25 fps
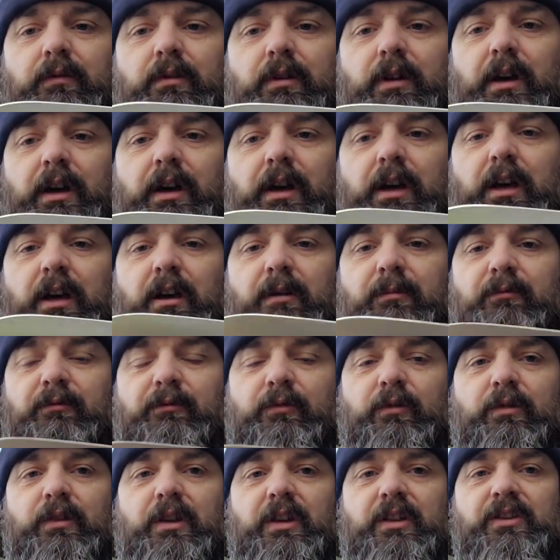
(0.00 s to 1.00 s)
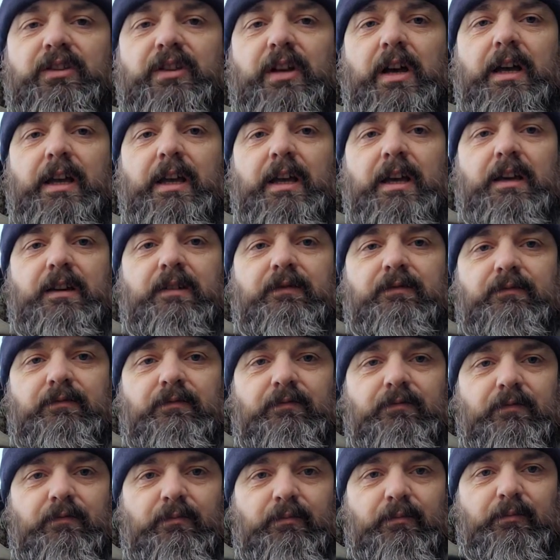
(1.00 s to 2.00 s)
through the entire
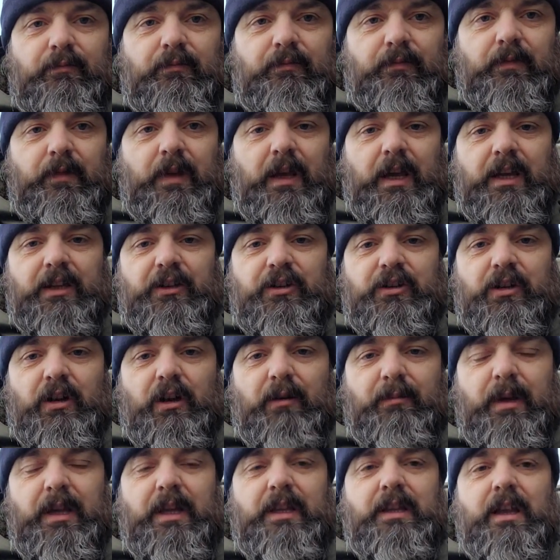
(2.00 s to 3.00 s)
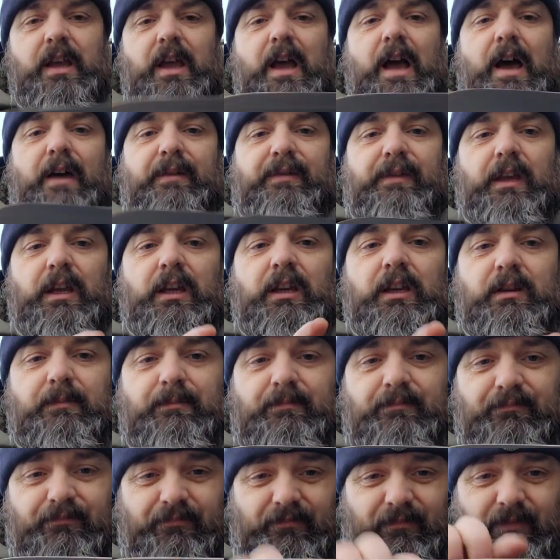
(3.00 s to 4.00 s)
edge. I mean, I think
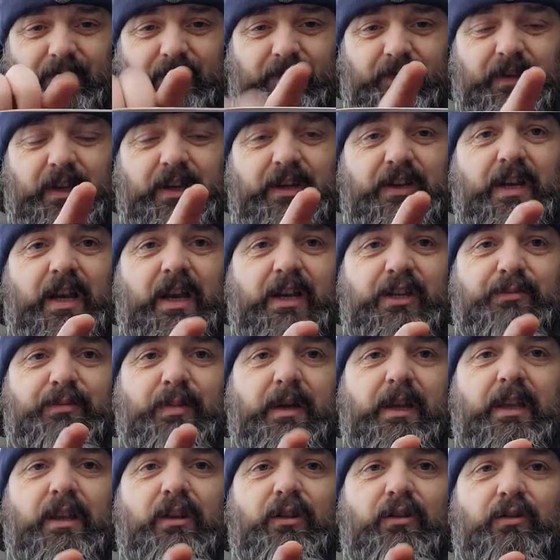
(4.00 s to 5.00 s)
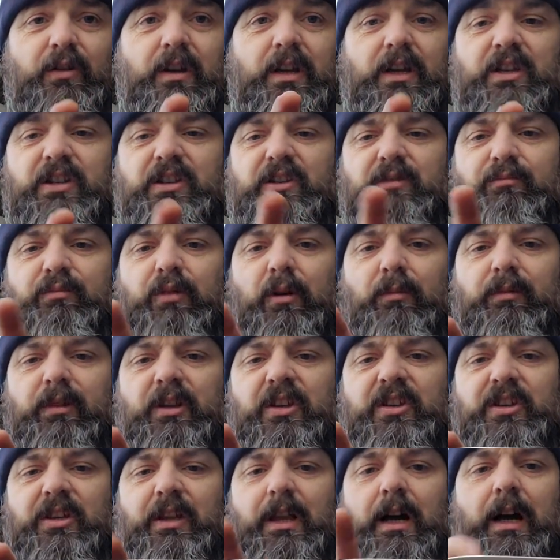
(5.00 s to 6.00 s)
this has been increased probably
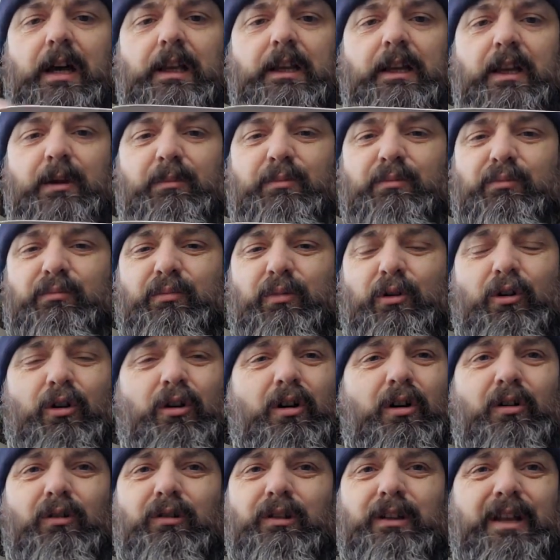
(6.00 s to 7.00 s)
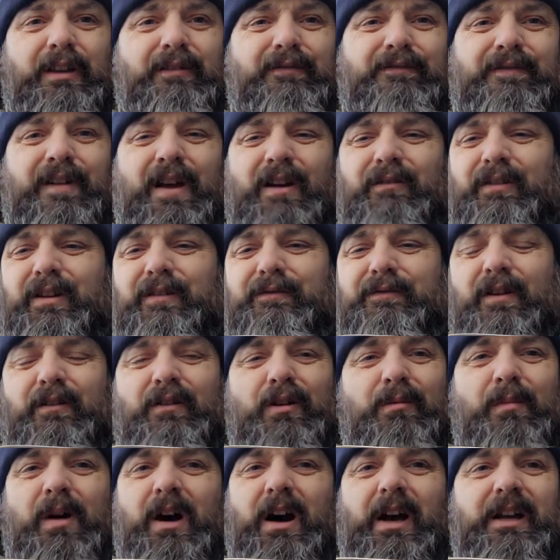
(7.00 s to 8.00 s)
slightly, but only very
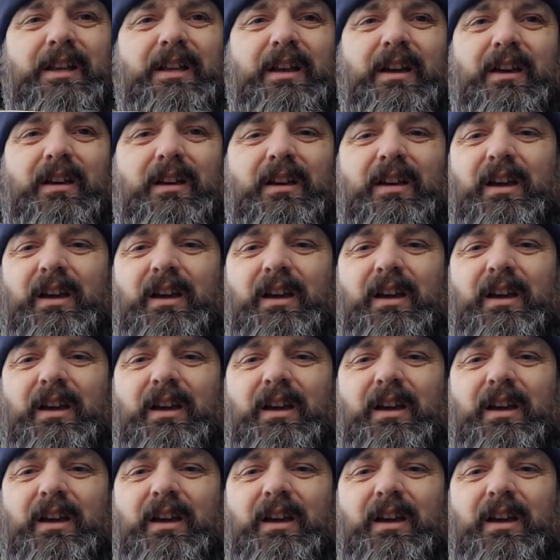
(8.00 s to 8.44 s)
minor,